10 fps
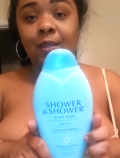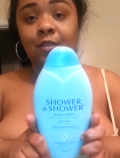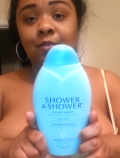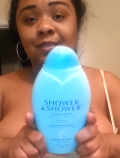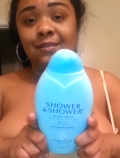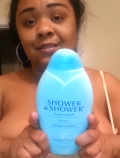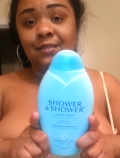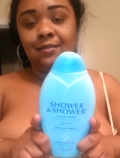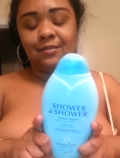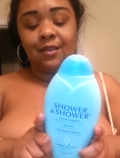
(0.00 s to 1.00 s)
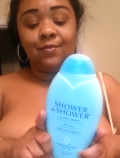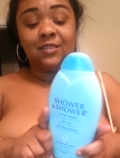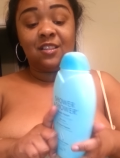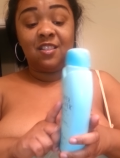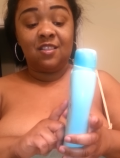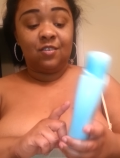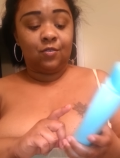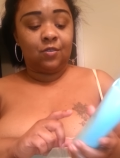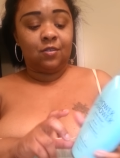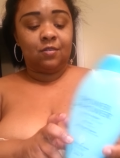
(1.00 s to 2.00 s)
using this since I was a little
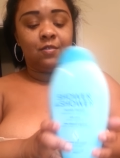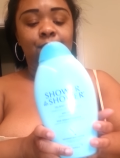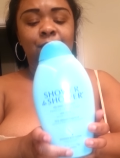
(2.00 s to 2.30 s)
girl.